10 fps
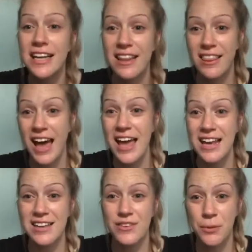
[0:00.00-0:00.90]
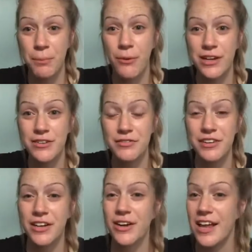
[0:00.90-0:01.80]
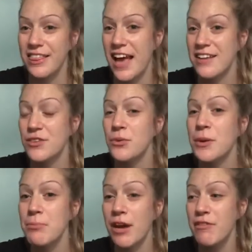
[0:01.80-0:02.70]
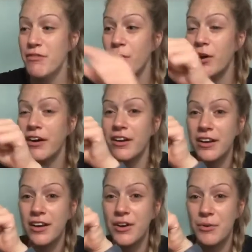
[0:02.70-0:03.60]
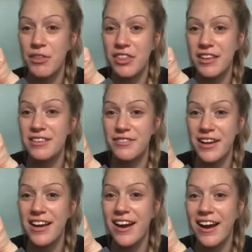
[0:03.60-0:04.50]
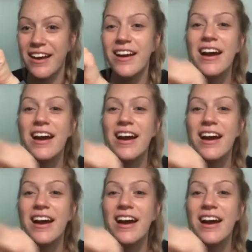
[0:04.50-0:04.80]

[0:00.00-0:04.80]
That is your pointer finger, and that's who we pray for with this finger.